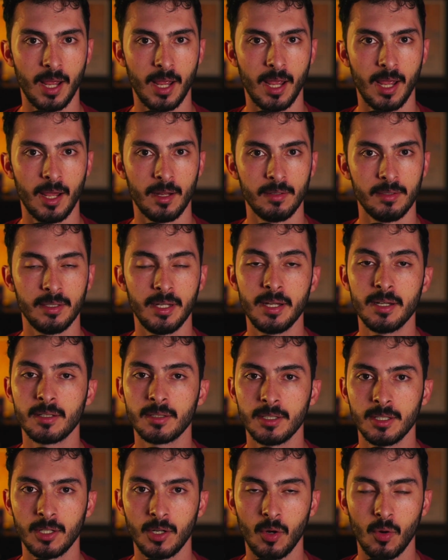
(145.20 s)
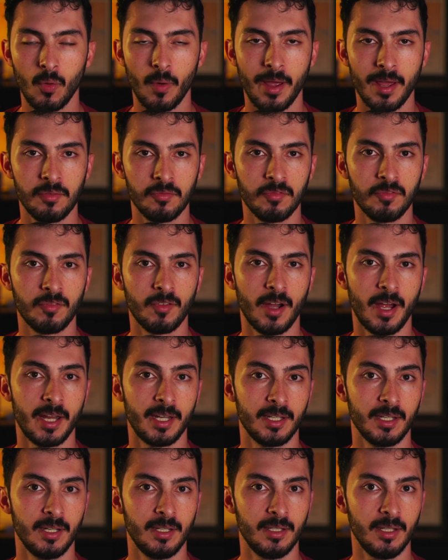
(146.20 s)
and they are going to go and
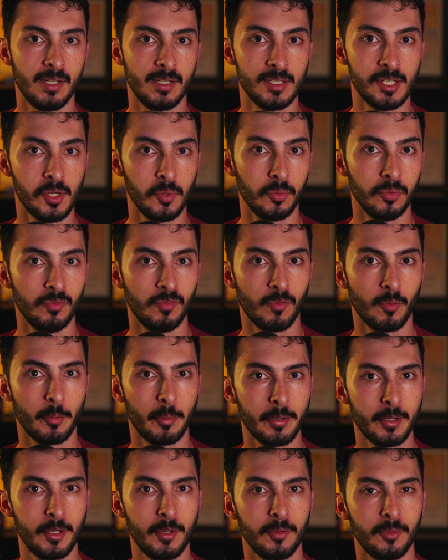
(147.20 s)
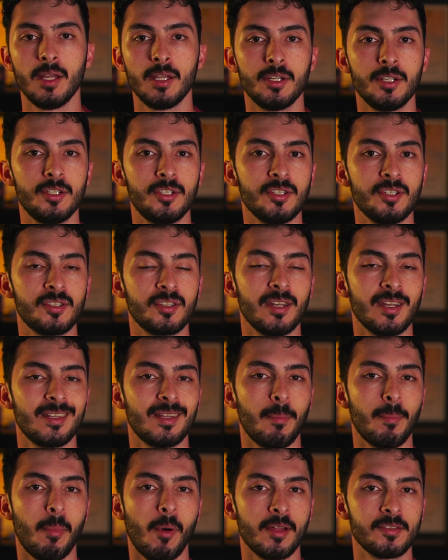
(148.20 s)
find the yield for you. You're just going to
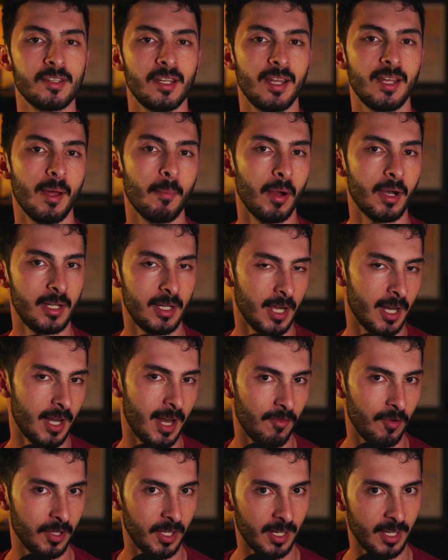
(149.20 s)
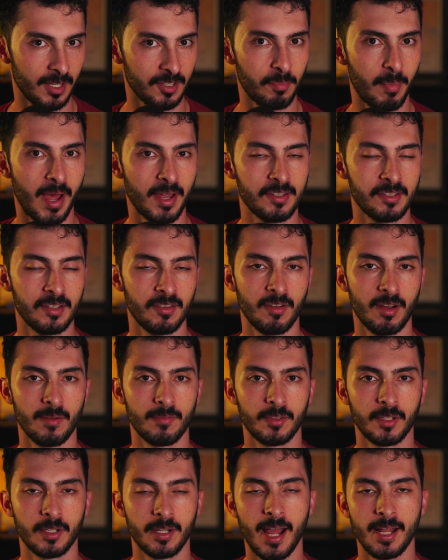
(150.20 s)
deposit that money, and everything is passive
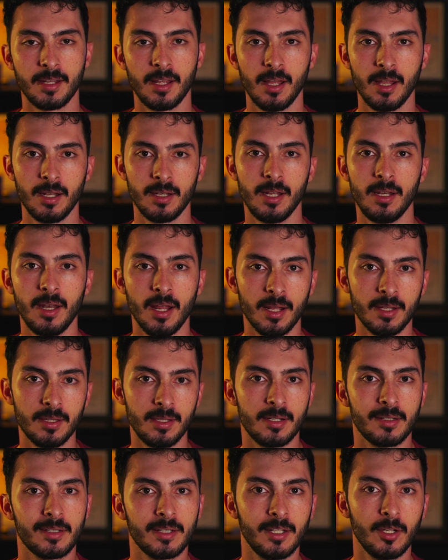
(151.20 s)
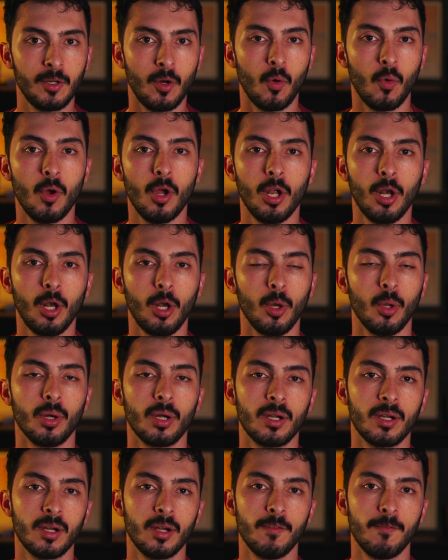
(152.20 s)
after that. Then they're going to go
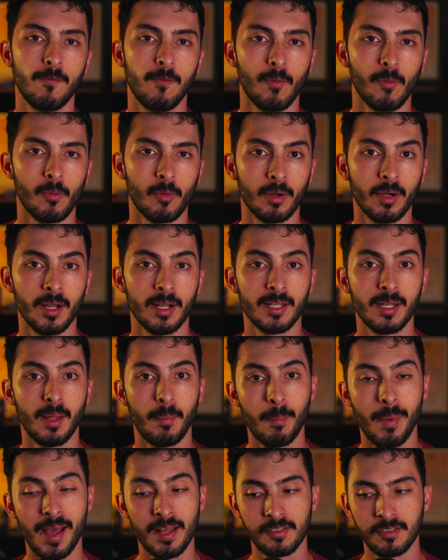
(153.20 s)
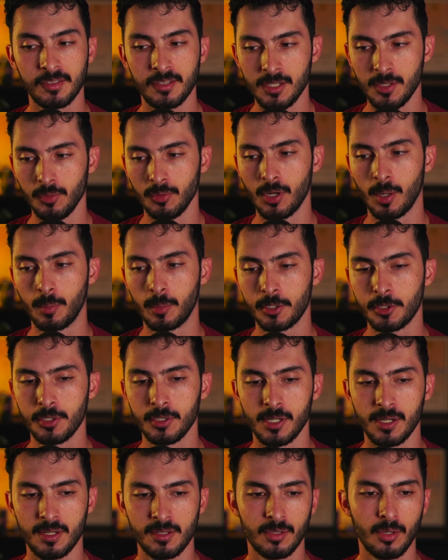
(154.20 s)
look for the best yield
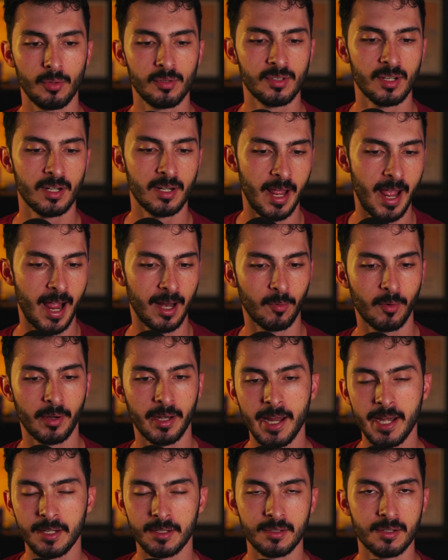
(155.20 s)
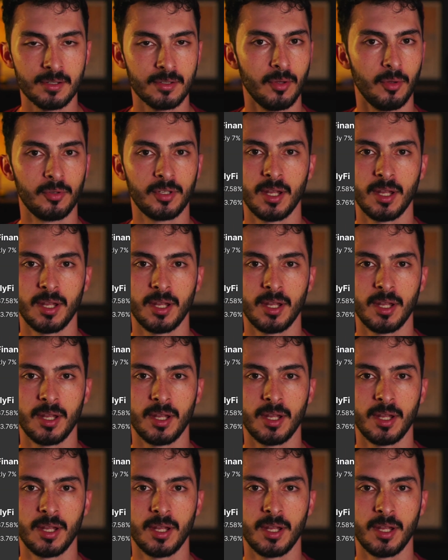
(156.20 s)
opportunities. Those are aggregators. Those